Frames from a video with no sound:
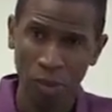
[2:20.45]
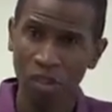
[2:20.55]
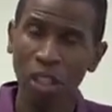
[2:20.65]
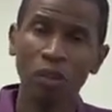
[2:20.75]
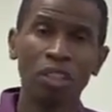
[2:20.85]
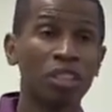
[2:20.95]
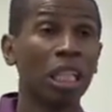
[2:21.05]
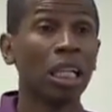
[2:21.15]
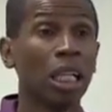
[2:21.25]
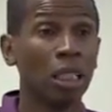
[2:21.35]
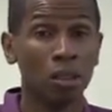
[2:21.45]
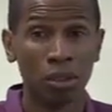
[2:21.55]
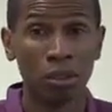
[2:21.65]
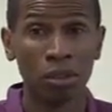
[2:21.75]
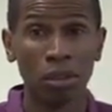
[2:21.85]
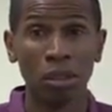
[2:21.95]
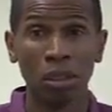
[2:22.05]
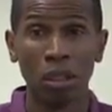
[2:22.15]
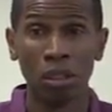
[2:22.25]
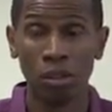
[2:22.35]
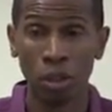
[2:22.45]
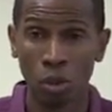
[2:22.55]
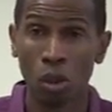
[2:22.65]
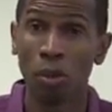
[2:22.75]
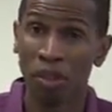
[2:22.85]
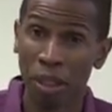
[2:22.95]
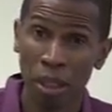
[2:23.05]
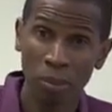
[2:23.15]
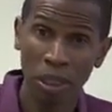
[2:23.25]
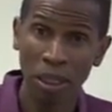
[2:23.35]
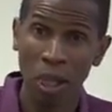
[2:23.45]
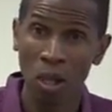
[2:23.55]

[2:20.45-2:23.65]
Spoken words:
they don't understand colors or, chromotherapy.